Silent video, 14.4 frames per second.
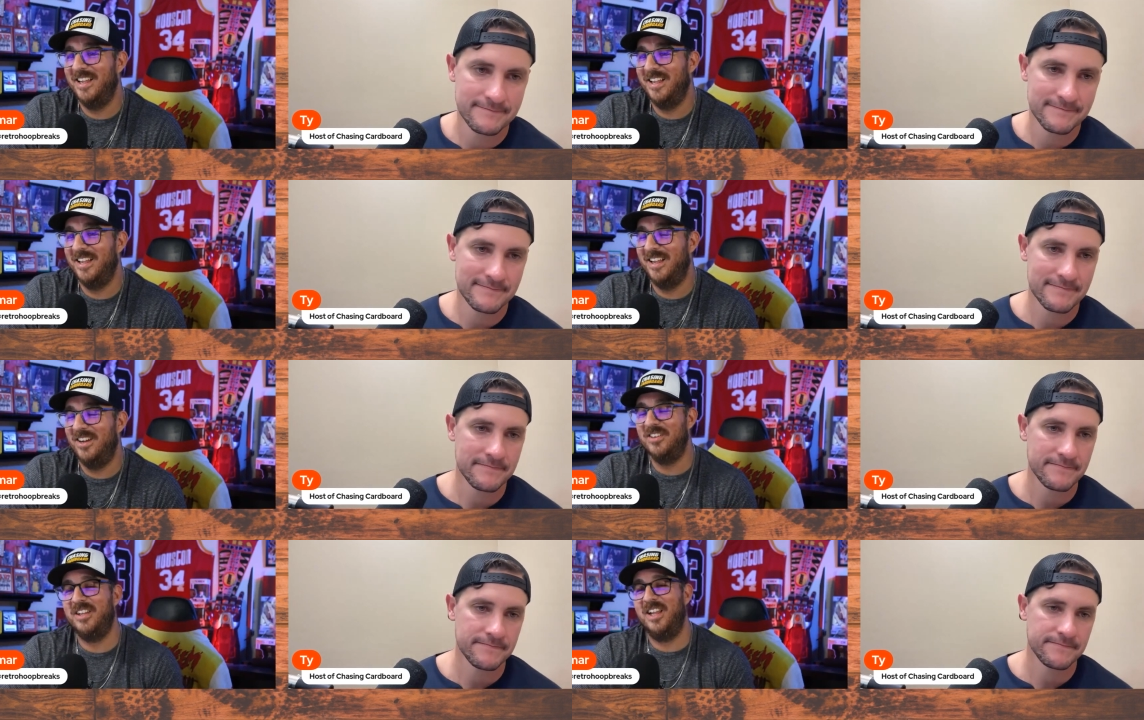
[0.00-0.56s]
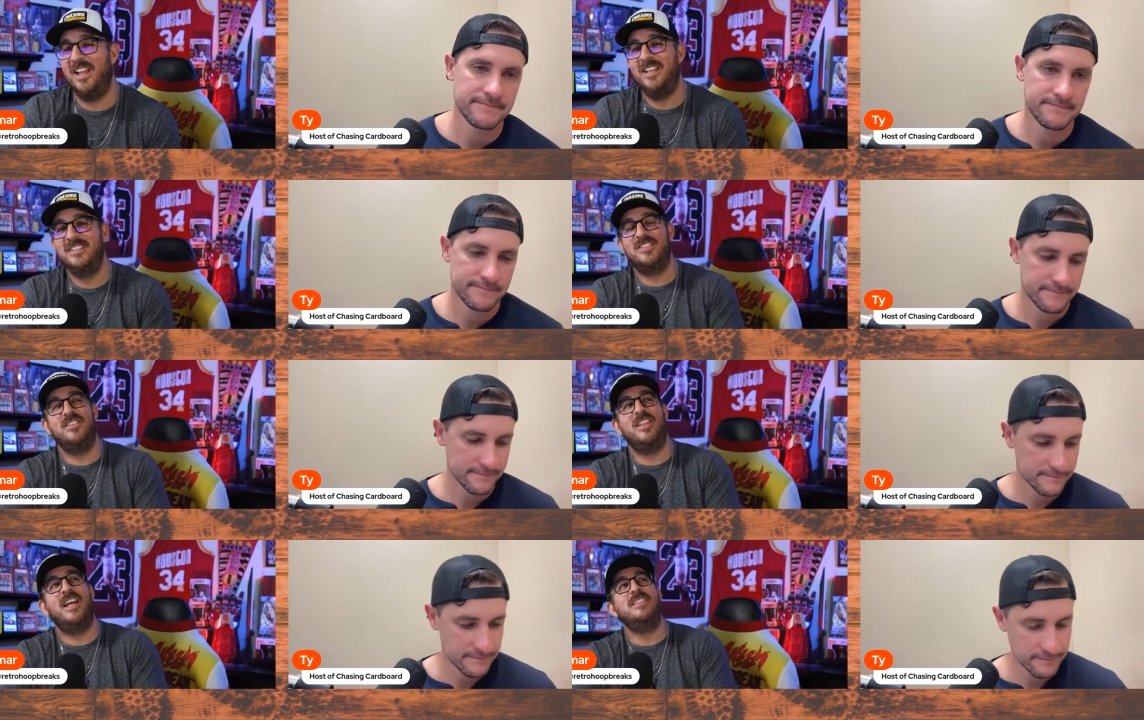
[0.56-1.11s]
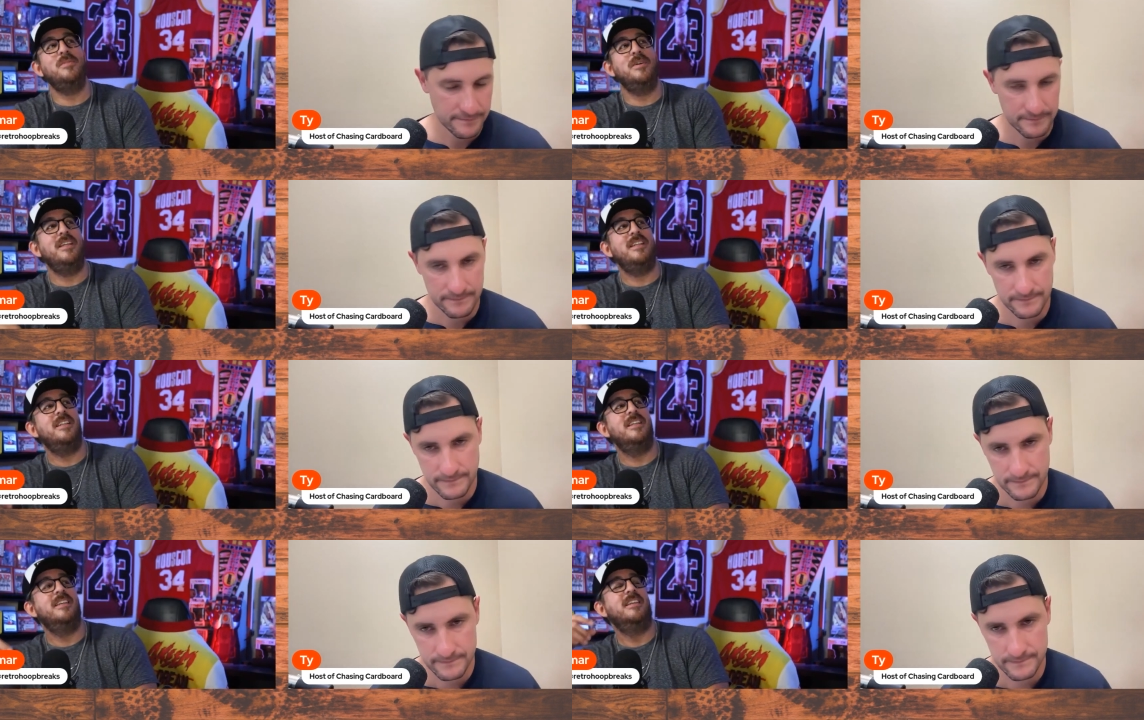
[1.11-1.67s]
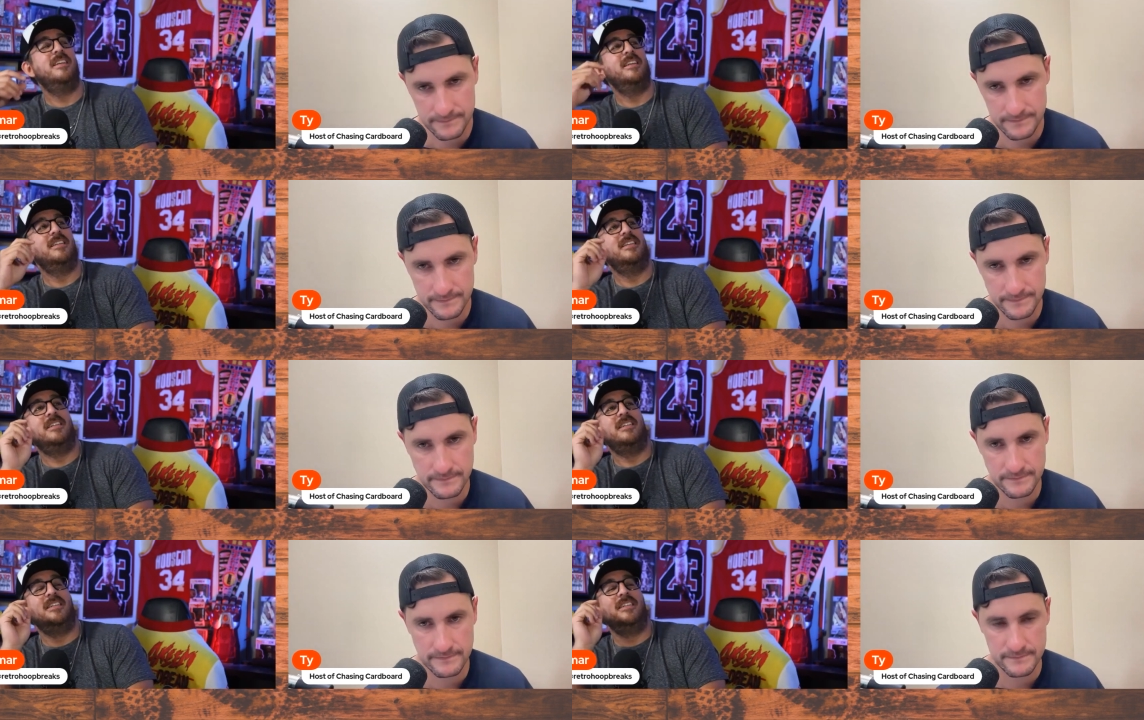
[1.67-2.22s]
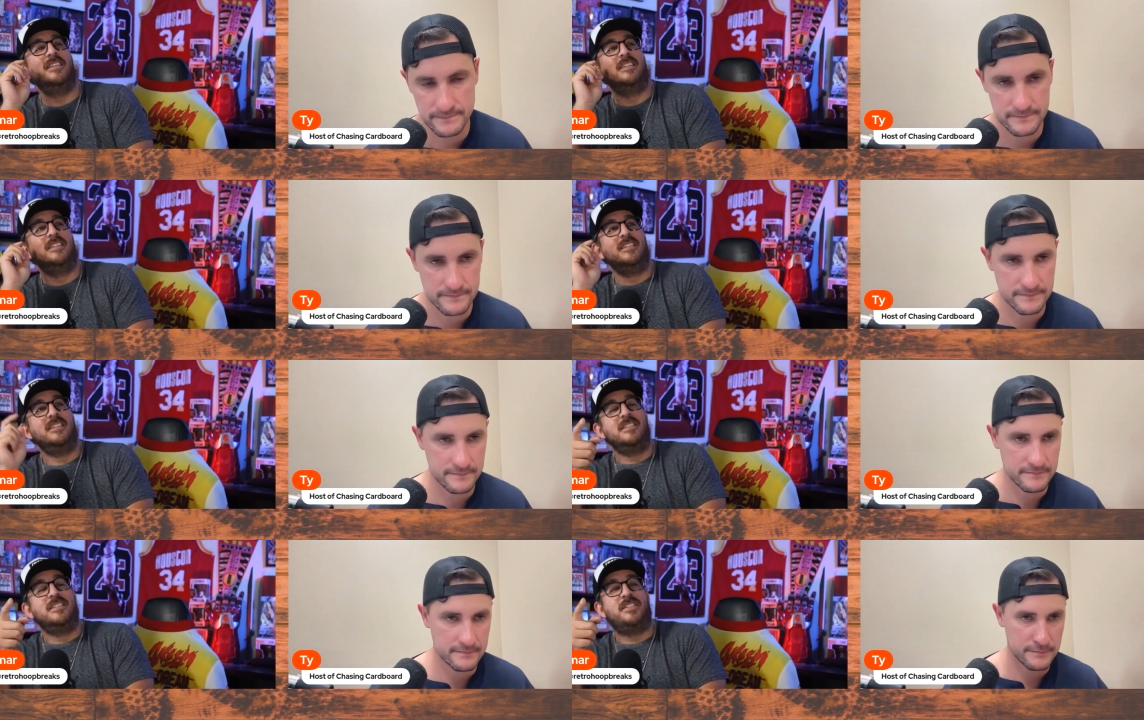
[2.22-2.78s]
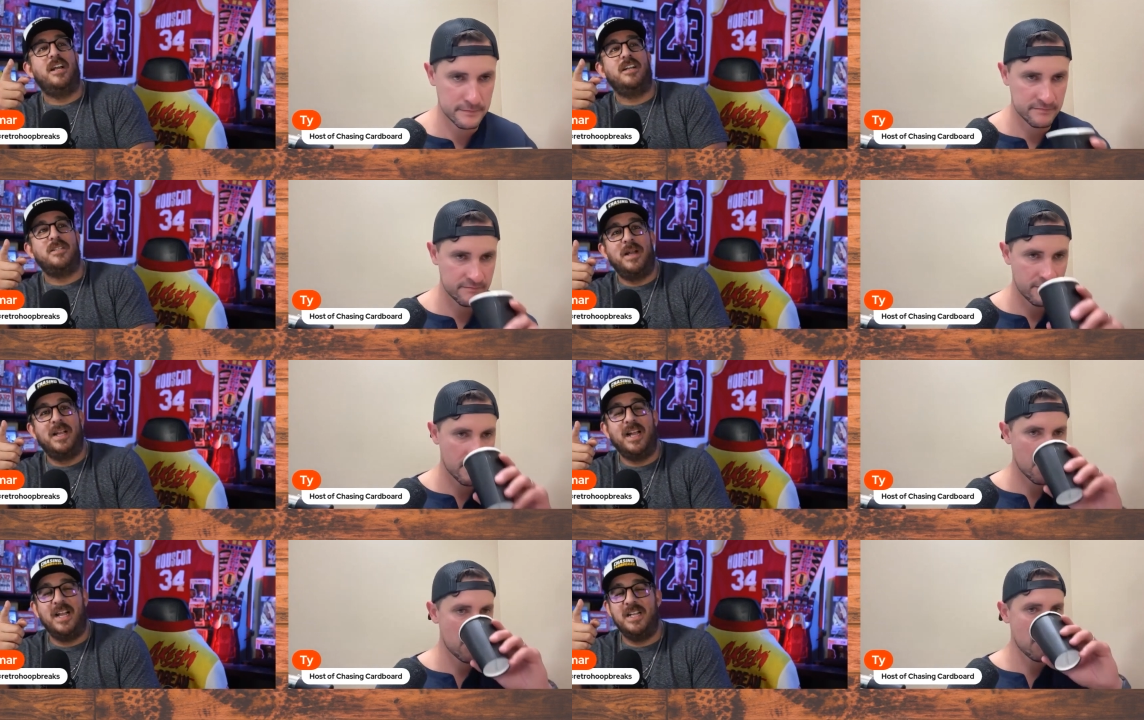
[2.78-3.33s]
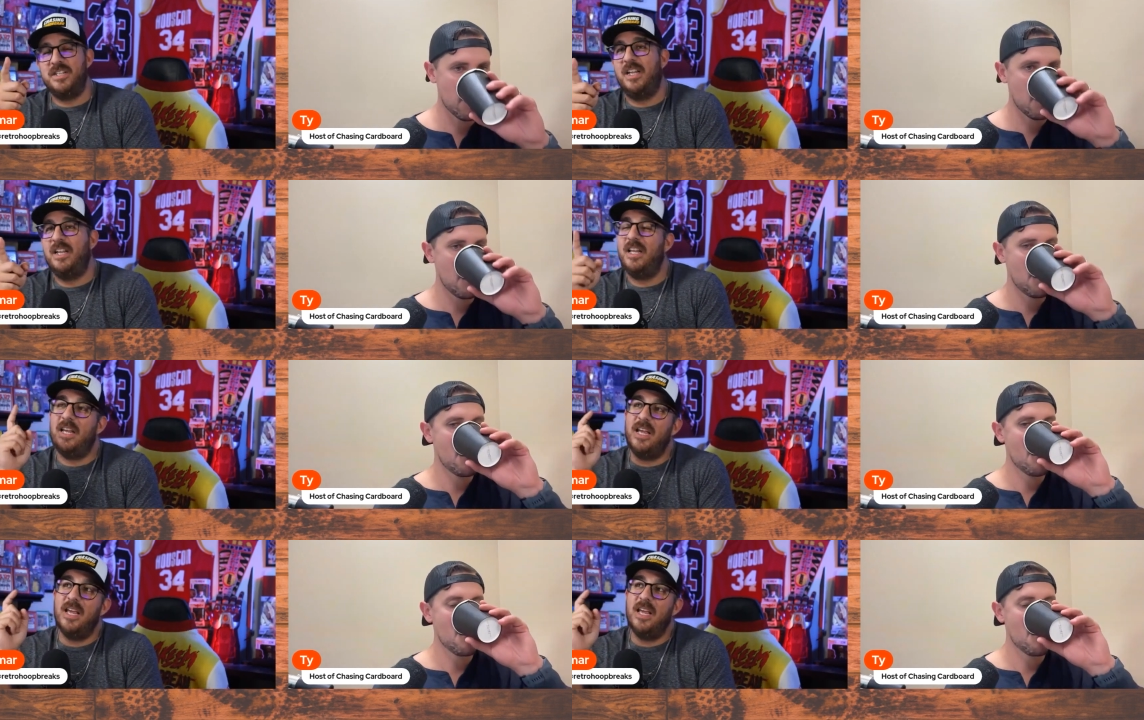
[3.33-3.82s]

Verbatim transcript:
Speaker 1: Okay, so that's what. Shout out to my guy JD.